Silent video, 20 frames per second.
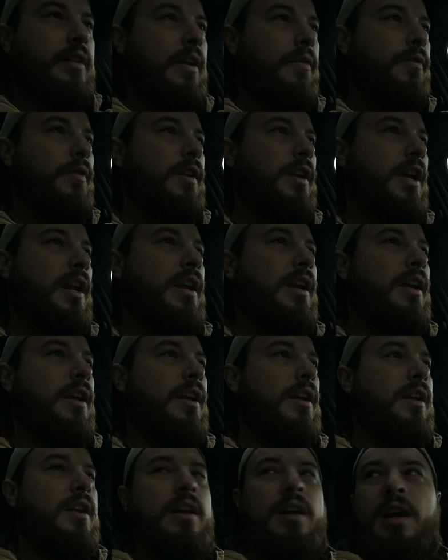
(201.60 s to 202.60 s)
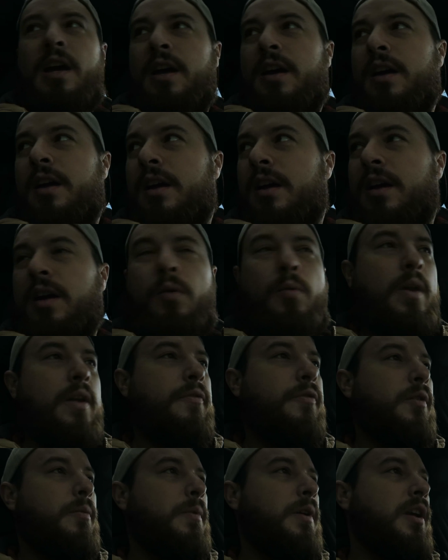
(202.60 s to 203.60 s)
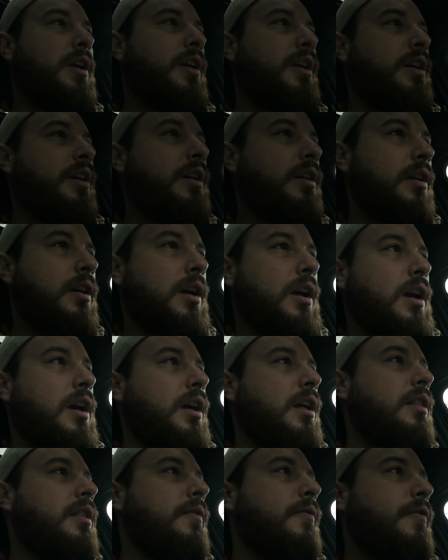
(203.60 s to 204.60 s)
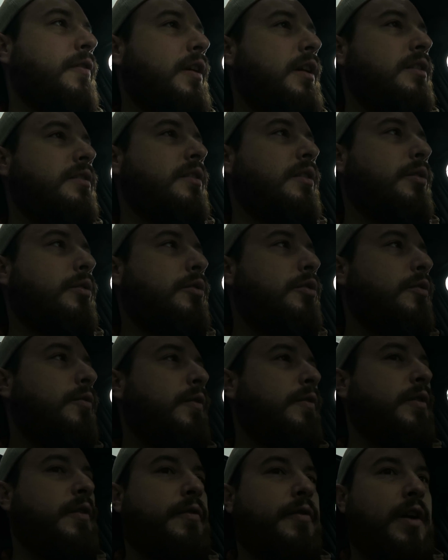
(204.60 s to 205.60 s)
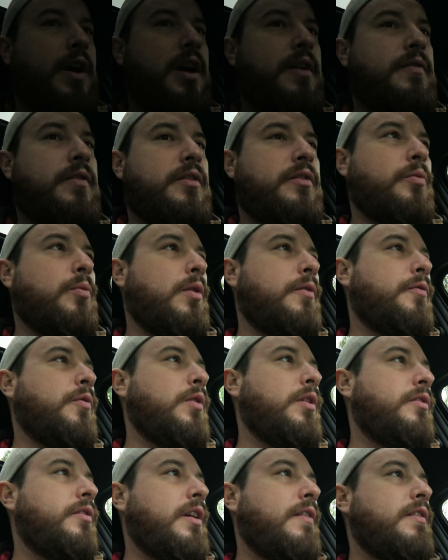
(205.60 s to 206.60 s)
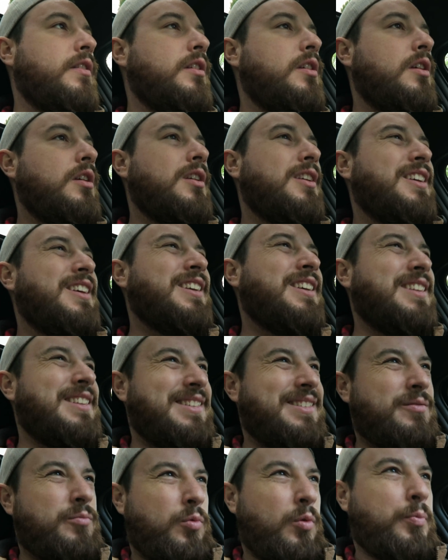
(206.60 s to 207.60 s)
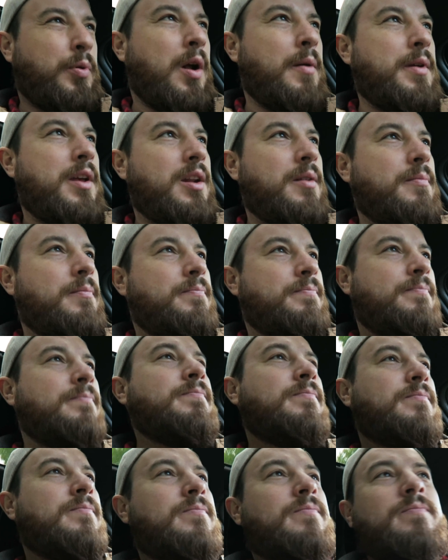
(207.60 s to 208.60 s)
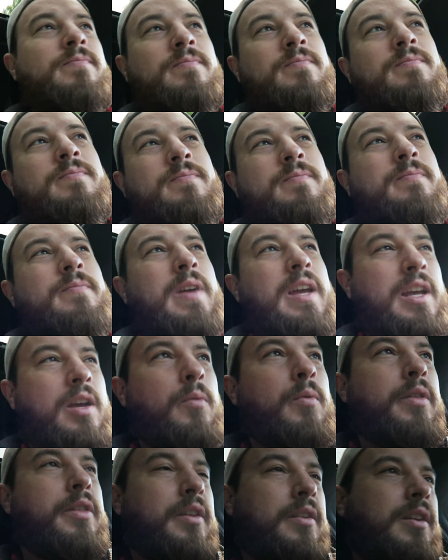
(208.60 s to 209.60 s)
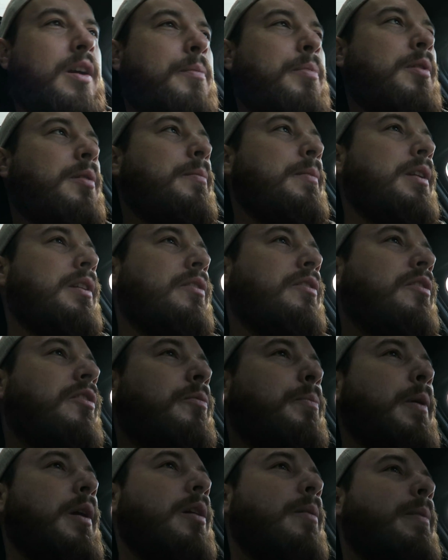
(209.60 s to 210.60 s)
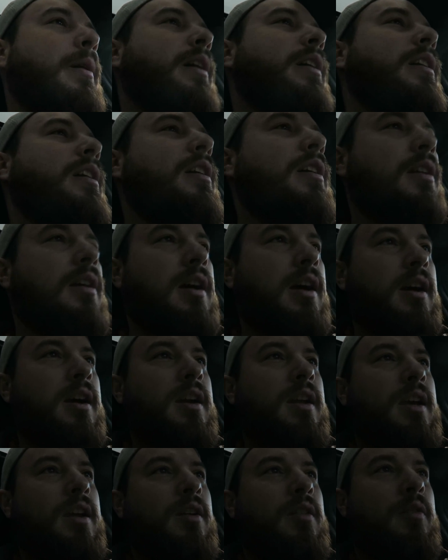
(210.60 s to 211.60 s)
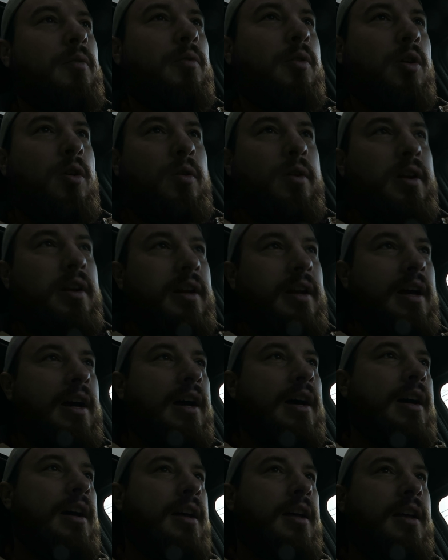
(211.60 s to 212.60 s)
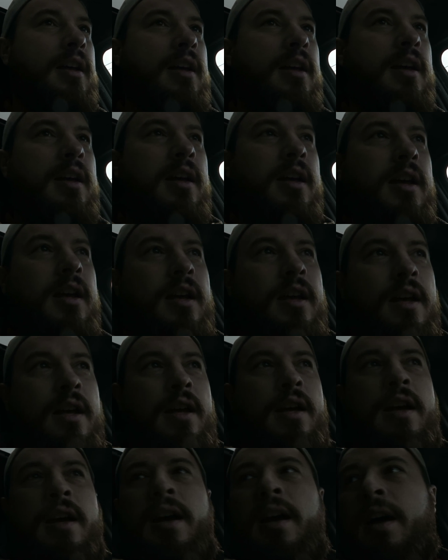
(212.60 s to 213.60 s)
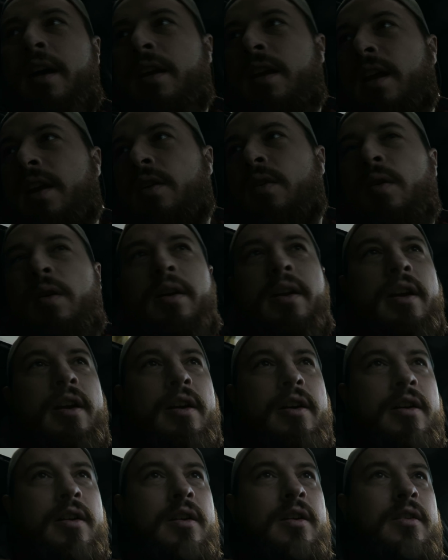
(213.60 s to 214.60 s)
definitely getting away from me here. Uh, the ferry's at 255, it's 147. We're probably gonna make it with a couple of minutes to spare, but I gotta get on the road and uh, uh, get going here.